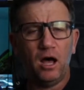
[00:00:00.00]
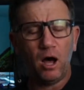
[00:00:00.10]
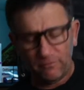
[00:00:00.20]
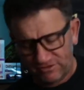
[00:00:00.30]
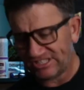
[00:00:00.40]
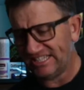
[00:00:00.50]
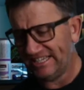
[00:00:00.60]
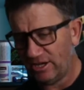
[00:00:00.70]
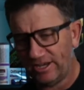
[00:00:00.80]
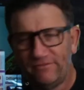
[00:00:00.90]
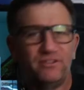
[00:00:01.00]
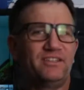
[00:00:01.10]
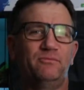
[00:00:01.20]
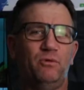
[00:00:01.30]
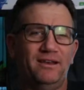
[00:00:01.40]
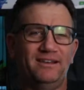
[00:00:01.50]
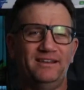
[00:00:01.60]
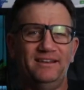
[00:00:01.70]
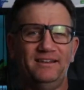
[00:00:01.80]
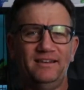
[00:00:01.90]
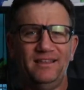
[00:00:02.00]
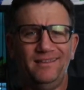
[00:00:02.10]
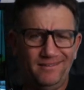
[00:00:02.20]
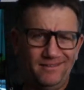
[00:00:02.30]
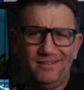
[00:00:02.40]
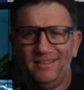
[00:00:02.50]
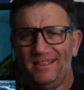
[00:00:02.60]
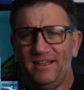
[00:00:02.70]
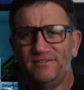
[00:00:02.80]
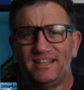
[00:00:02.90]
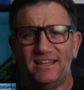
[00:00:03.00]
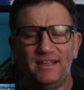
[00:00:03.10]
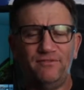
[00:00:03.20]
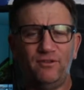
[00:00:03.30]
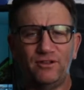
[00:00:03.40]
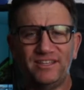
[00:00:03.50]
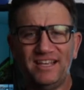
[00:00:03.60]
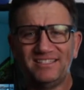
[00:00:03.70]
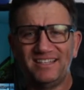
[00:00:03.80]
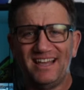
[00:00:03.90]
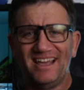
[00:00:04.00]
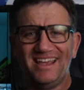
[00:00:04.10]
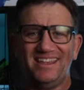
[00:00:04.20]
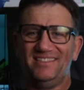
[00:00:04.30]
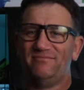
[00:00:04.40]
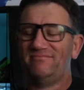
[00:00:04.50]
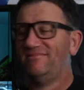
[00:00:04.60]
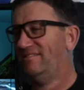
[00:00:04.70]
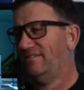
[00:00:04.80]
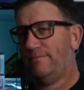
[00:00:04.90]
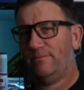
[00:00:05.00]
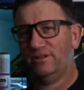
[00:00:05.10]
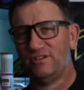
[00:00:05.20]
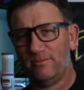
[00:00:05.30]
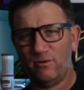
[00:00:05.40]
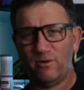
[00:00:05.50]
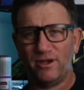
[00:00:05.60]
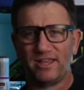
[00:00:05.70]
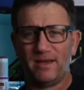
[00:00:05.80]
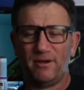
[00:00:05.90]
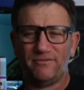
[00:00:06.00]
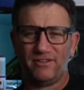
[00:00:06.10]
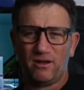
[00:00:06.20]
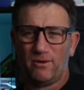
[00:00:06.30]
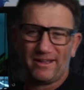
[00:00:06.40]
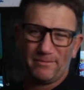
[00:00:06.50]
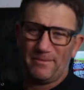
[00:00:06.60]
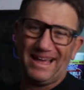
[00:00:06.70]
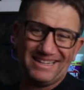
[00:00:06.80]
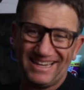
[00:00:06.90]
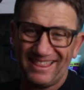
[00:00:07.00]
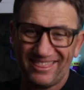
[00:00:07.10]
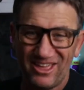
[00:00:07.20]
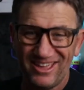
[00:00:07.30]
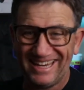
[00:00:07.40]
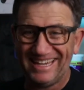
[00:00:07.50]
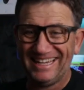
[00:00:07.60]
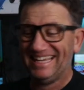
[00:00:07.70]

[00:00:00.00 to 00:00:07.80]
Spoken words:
Obviously, I never did another day, another vlog yesterday. By the time I woke up, I think I woke up about 10:30